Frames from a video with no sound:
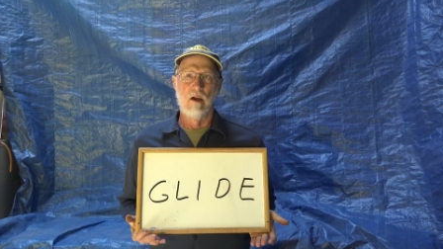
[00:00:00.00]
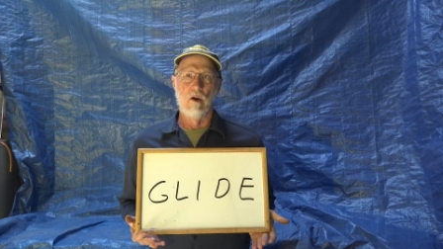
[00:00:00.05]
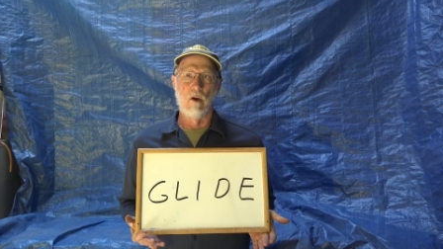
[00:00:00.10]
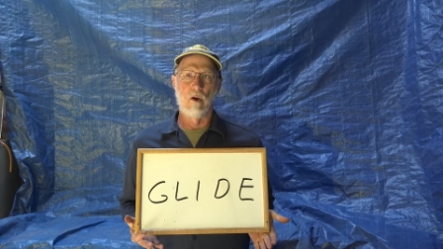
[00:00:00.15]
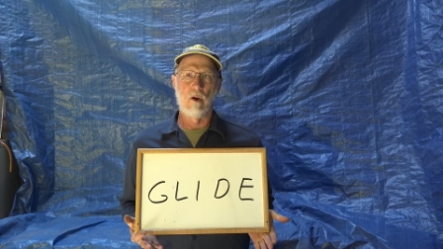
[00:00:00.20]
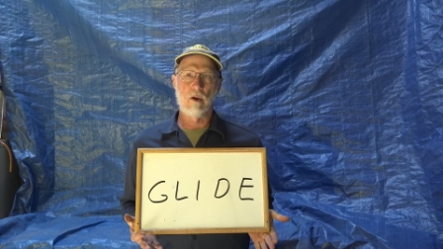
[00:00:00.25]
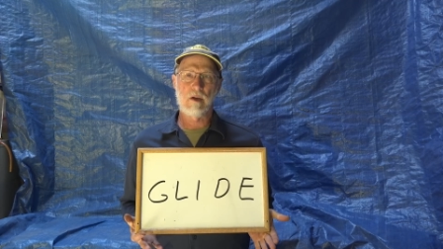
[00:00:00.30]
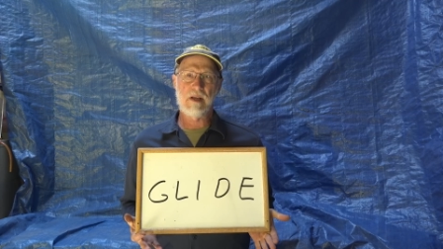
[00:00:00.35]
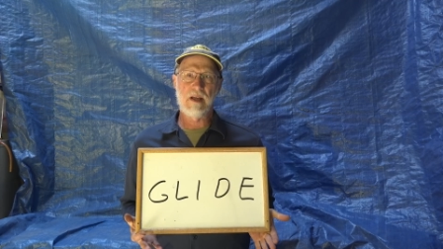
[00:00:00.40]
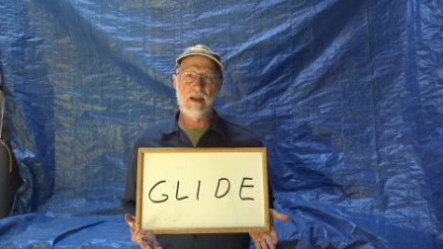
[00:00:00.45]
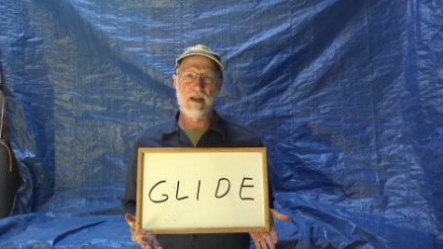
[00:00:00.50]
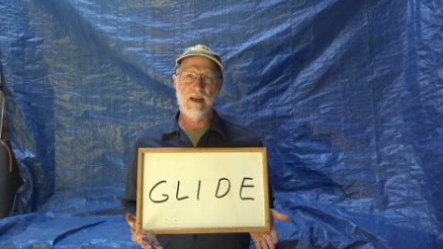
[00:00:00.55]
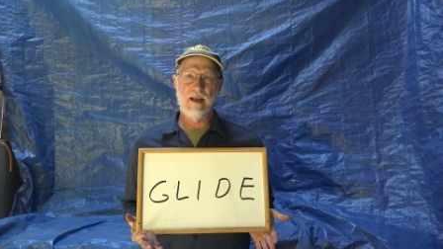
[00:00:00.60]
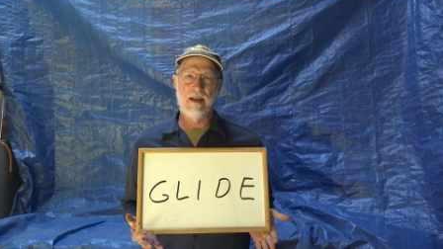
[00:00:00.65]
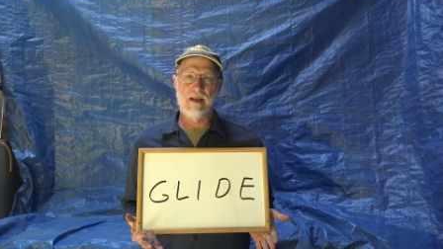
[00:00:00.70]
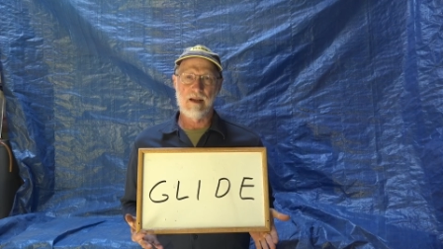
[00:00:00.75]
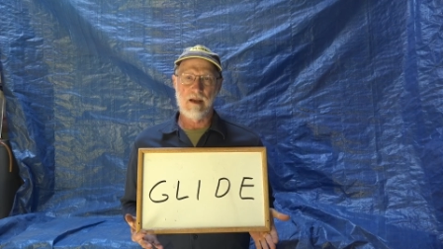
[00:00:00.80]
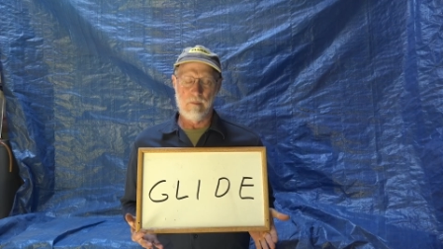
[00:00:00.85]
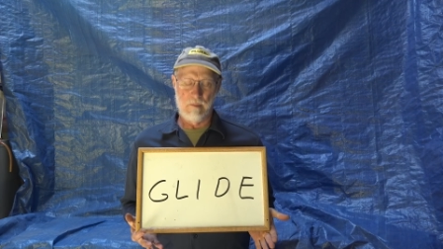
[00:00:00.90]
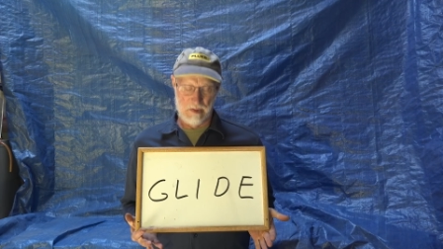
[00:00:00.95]

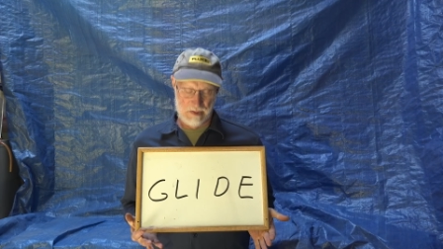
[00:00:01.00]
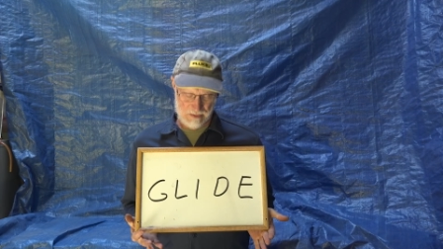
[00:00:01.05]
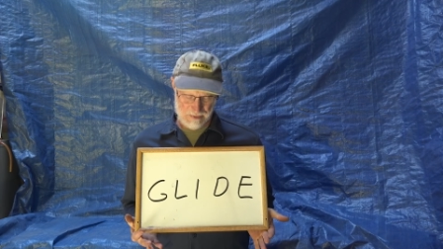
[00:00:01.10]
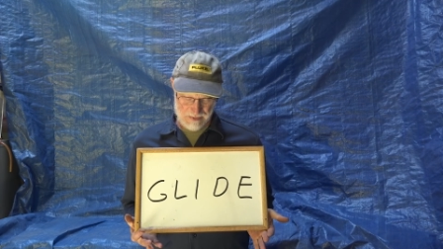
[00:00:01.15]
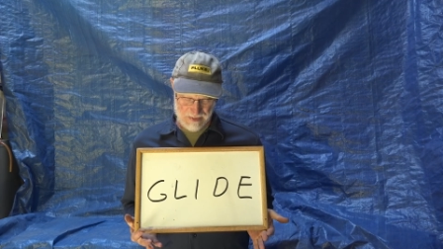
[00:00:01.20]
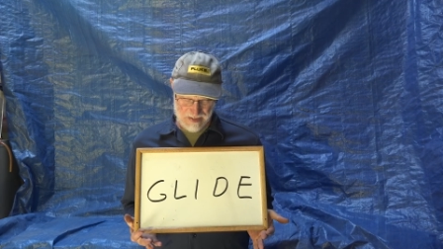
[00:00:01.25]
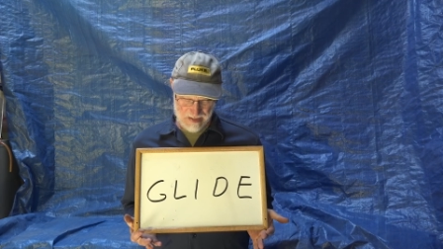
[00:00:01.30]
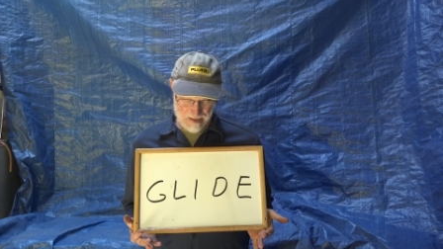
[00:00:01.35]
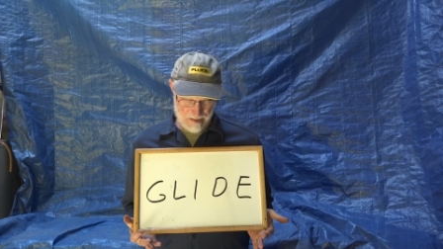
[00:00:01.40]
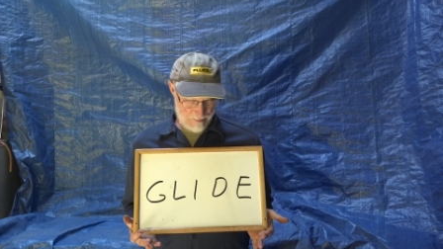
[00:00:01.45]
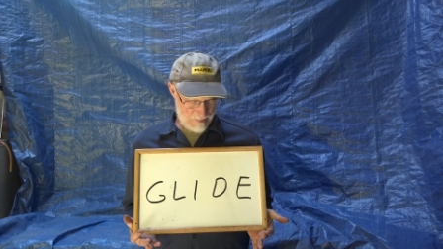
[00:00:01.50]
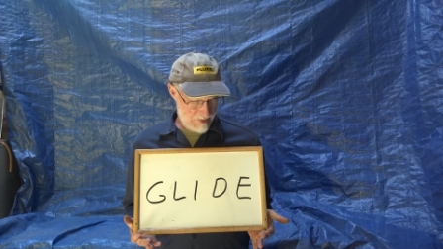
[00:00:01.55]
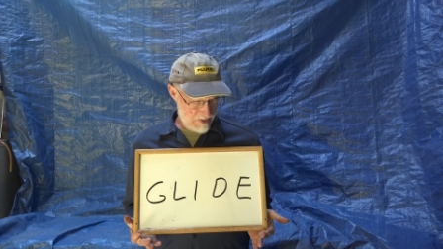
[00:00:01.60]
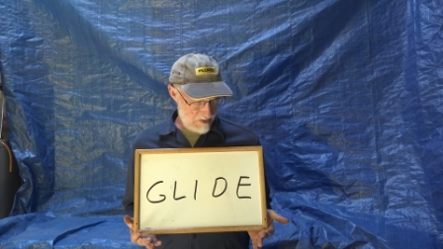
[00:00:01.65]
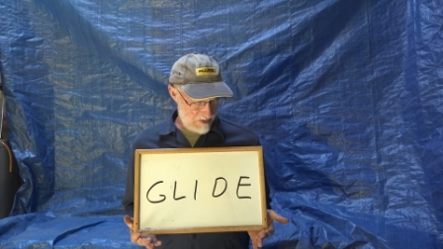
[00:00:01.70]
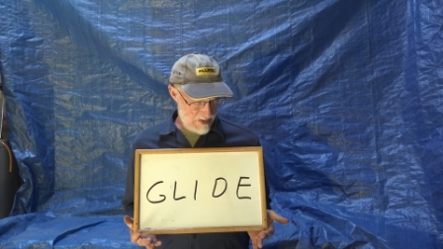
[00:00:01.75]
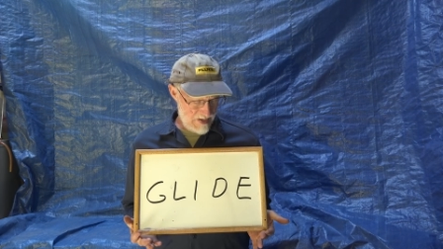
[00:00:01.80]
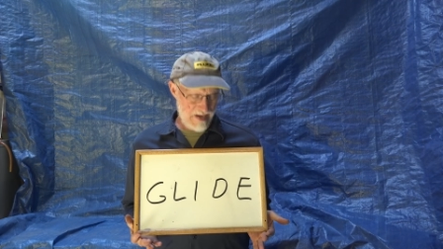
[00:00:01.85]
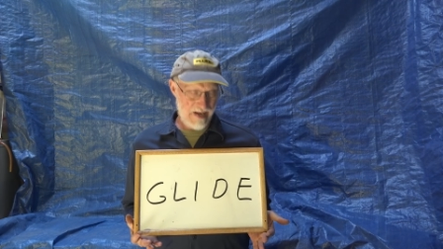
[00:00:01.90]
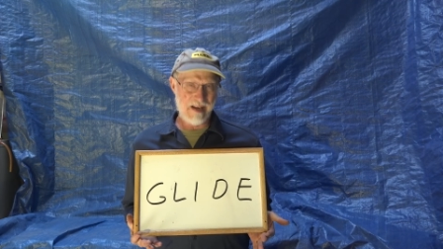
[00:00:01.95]
Okay, got my little thing up
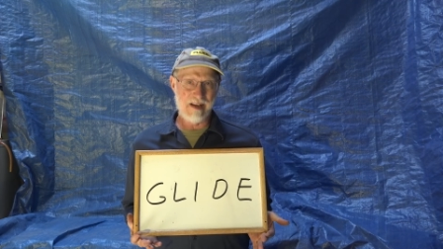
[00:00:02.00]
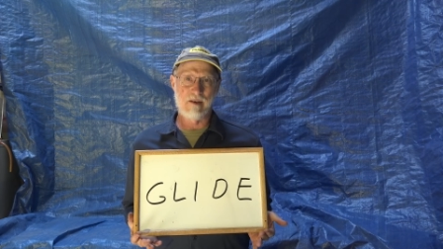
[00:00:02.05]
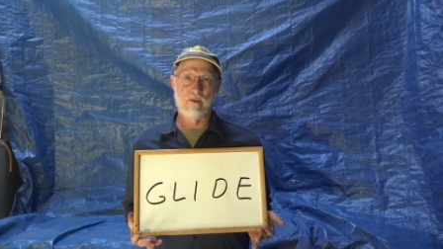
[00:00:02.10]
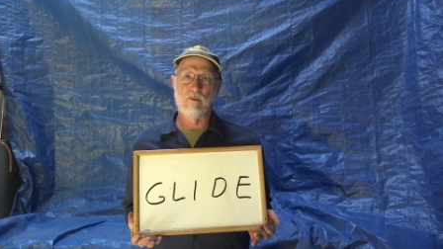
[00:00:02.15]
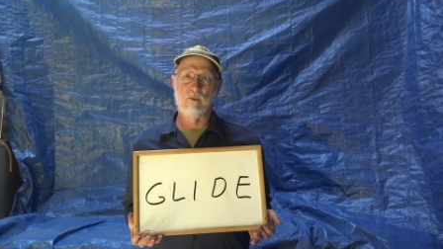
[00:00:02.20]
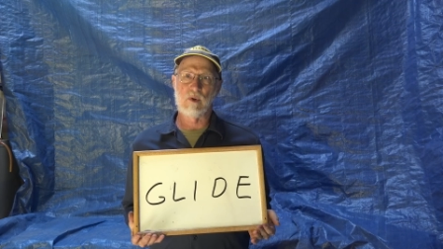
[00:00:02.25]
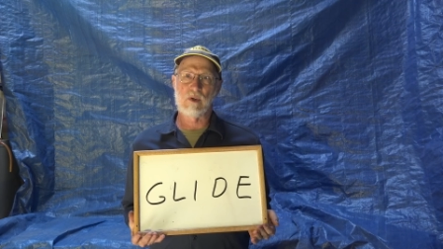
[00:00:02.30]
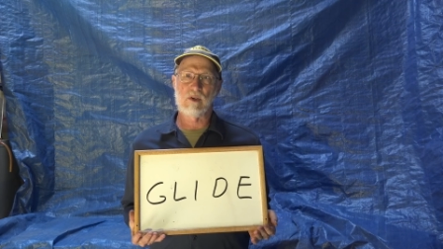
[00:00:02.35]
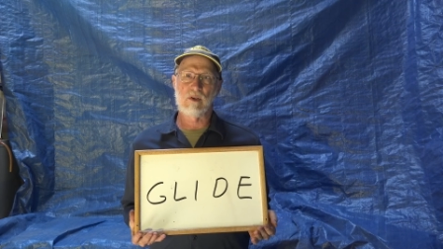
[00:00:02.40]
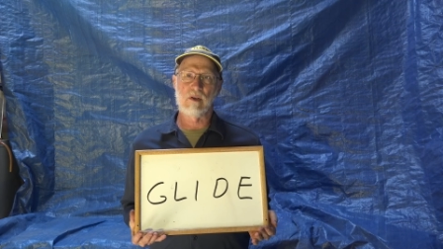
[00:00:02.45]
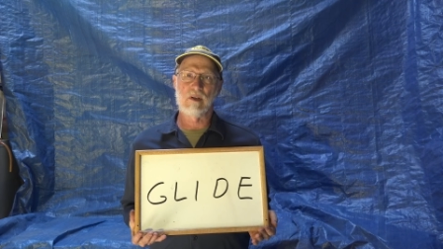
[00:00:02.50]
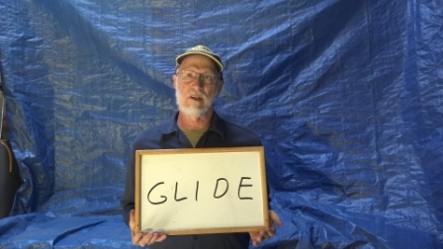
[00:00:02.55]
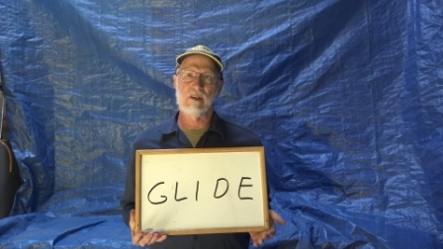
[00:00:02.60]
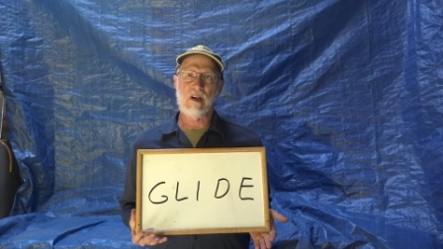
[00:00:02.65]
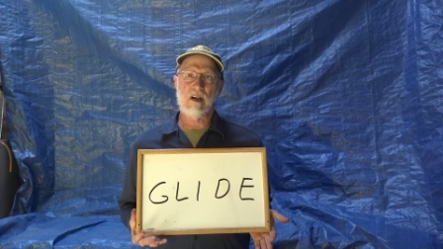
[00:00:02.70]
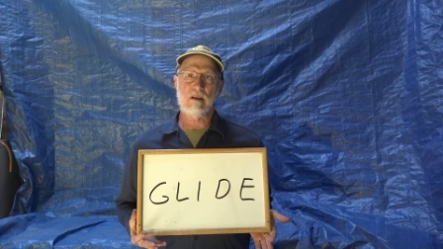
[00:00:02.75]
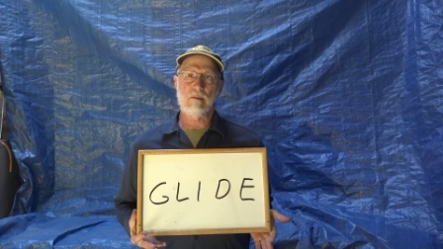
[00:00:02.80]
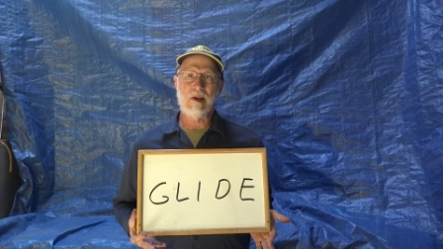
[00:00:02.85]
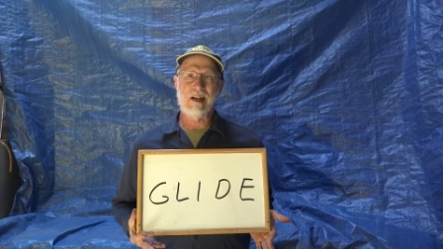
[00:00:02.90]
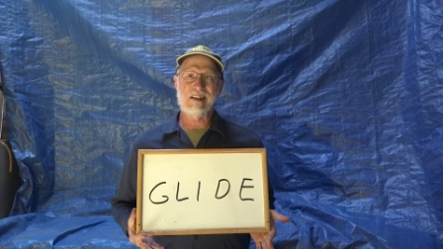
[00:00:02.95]
here again. We're going to
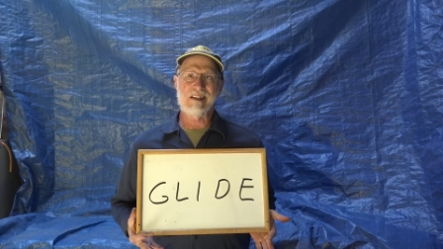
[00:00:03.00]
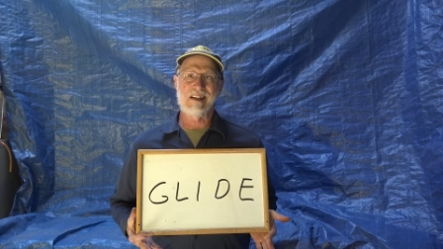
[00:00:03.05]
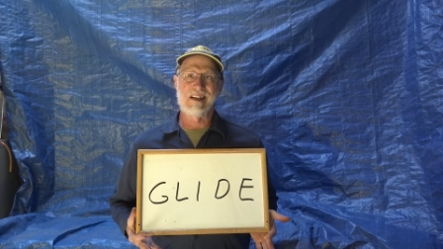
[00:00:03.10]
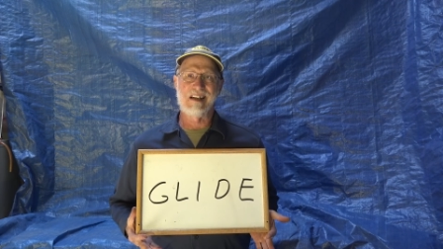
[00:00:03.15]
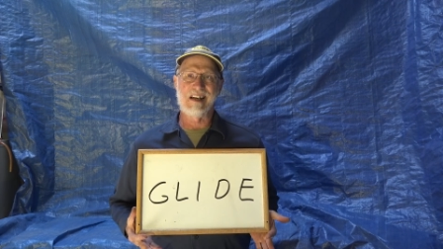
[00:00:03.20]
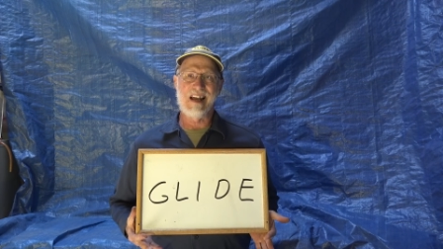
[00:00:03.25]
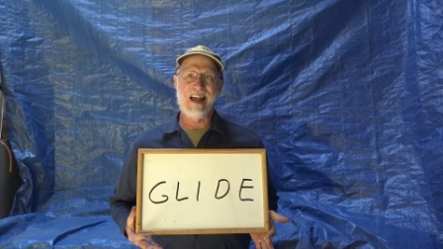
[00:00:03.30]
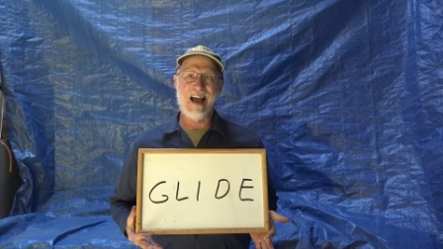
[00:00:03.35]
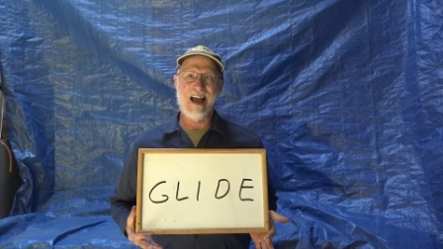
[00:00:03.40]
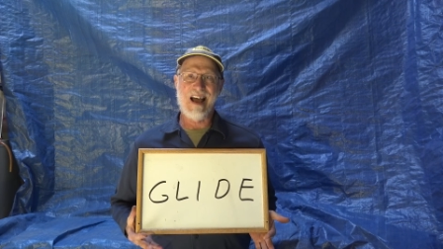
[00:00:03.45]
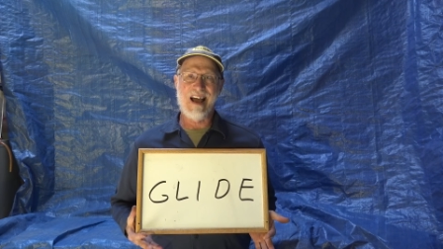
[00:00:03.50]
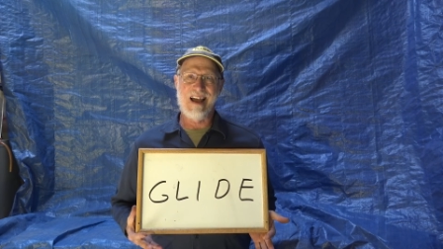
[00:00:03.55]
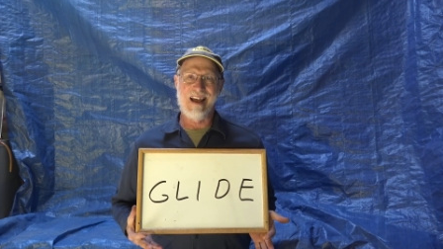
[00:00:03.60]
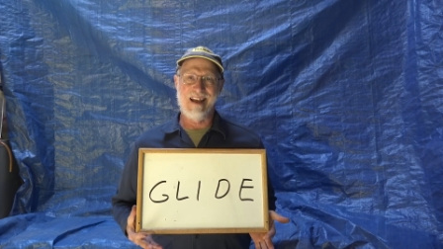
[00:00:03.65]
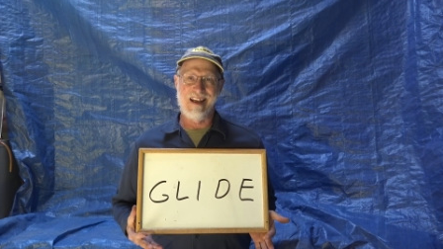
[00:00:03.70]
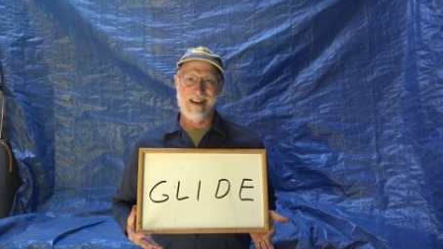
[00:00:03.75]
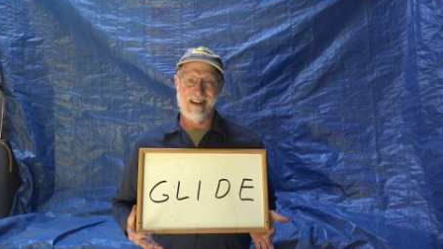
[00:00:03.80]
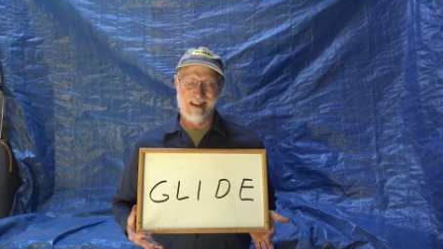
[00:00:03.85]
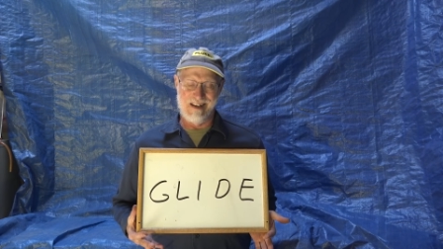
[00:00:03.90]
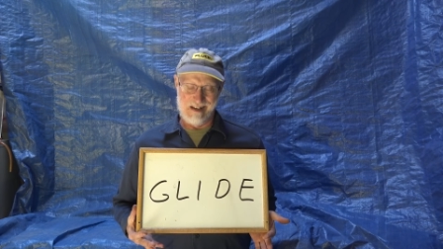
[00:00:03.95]
talk about
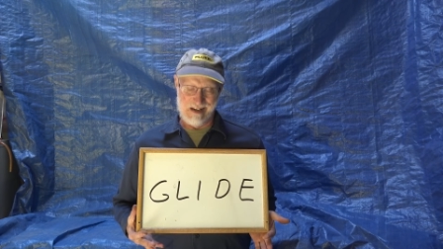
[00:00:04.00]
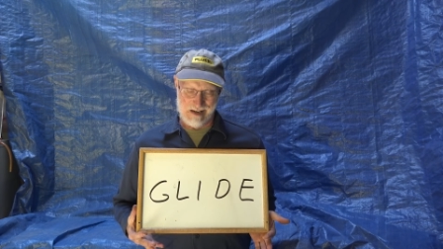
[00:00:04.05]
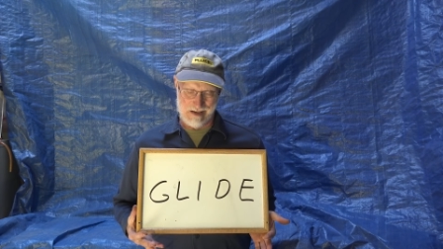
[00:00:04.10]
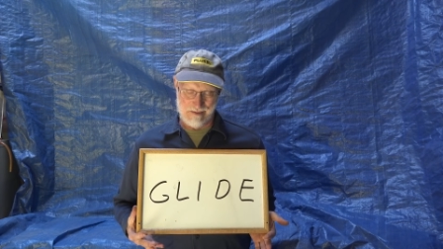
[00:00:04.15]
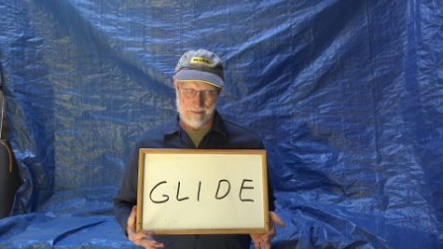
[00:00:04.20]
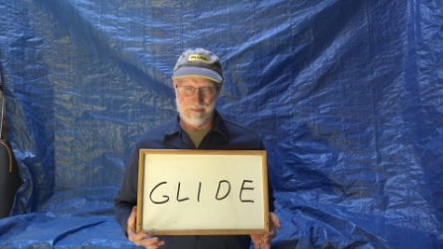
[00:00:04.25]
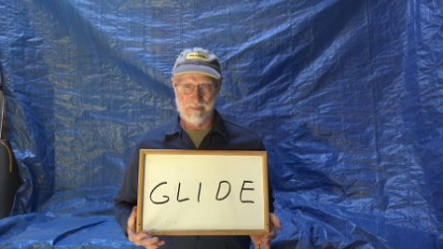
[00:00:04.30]
Glide.